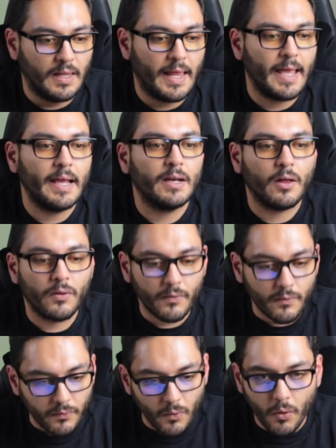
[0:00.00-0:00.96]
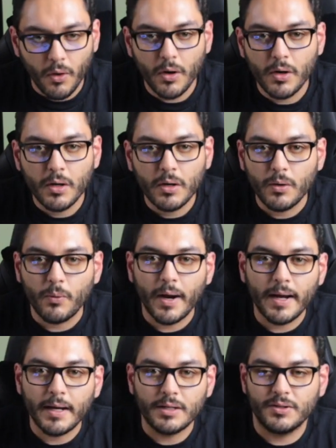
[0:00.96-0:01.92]
laying on the floor,
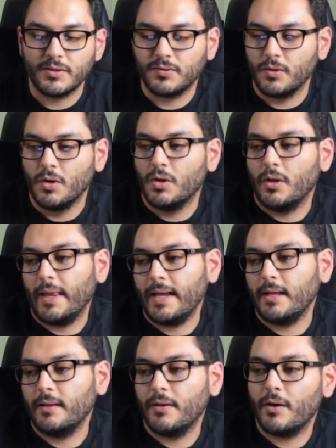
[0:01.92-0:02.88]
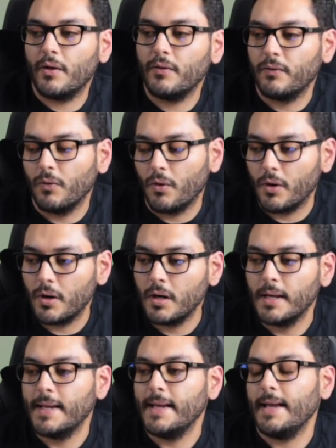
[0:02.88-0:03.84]
right? Just laying there on the
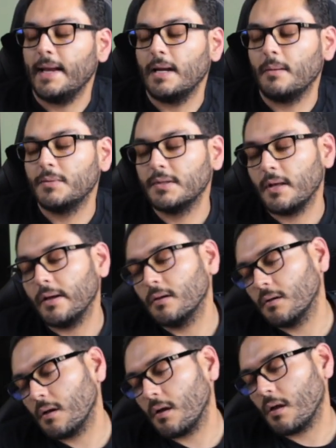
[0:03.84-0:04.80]
floor, and I'm just like,